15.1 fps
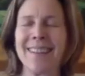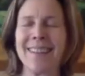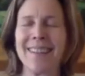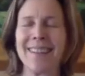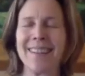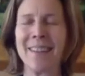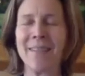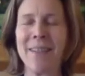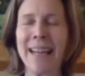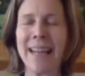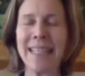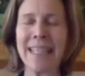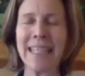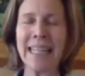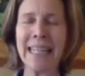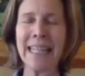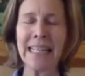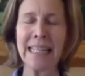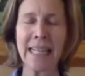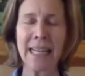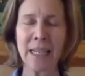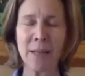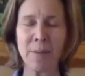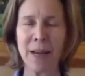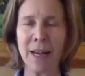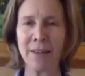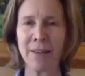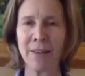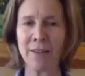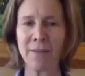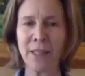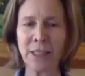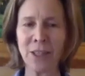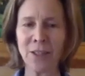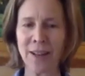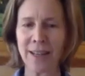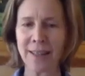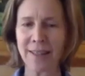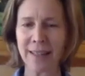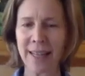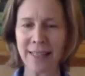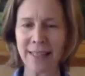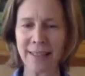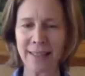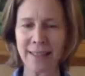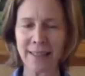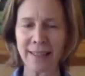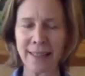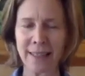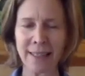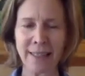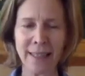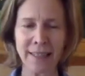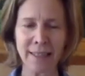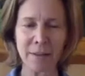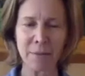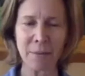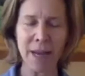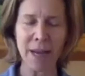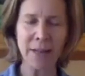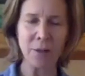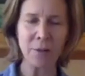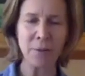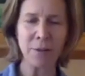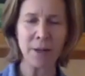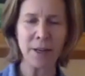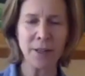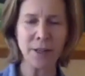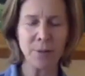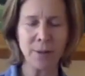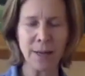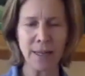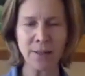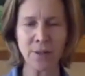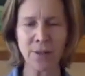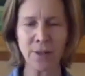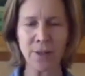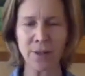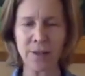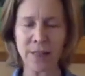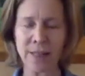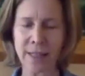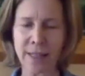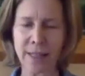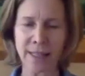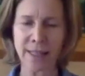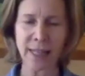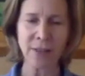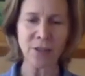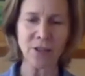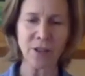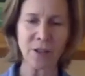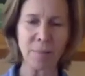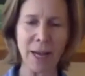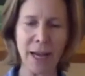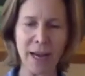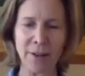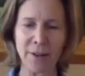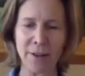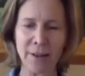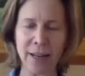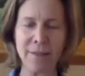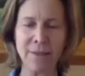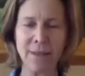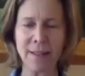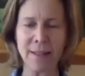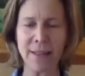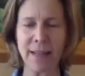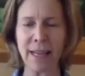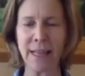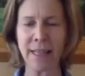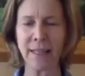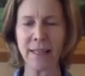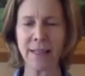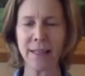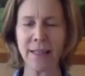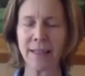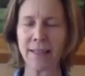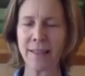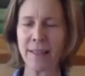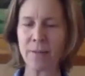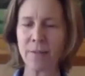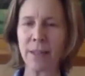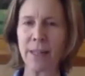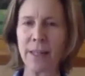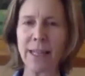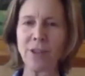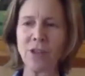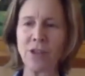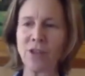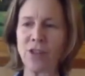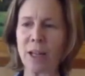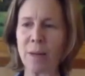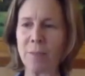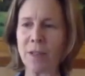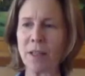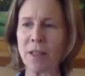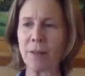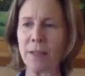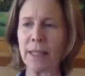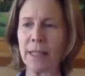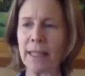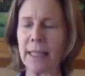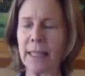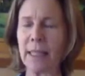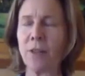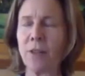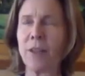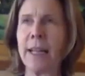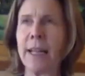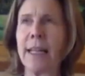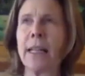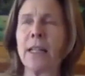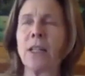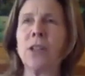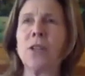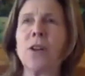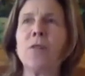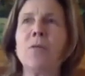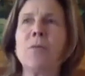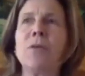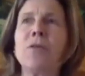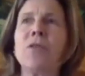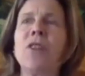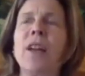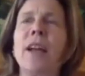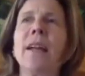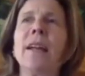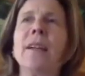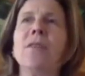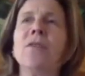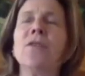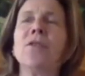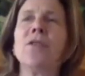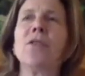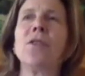There's a fascinating thing about the Feldenkrais lessons, that it doesn't matter where you enter the tension pattern, everything is in relationship, so it can create a global change.